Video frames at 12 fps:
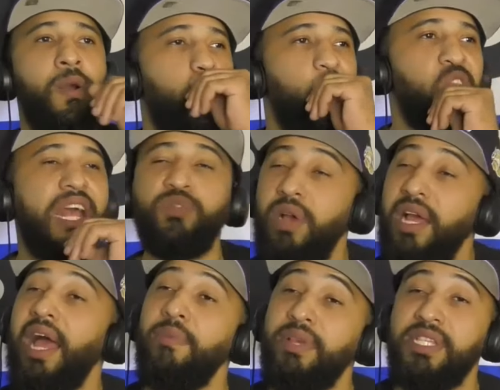That's why
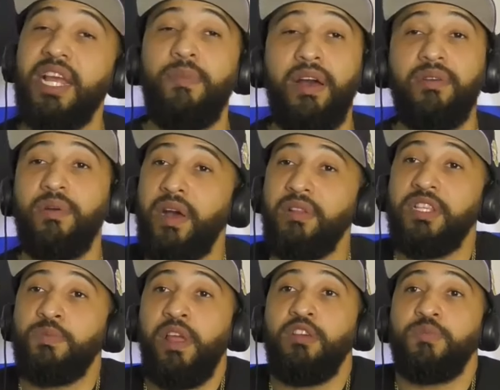I am excited about about this
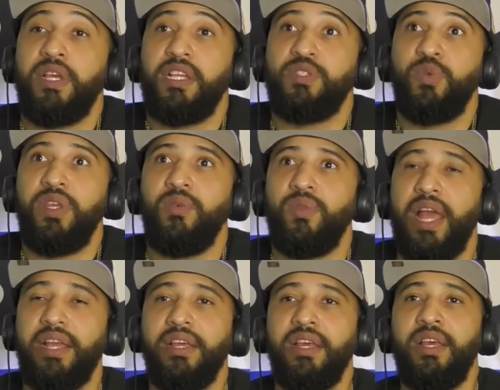playoffs because we like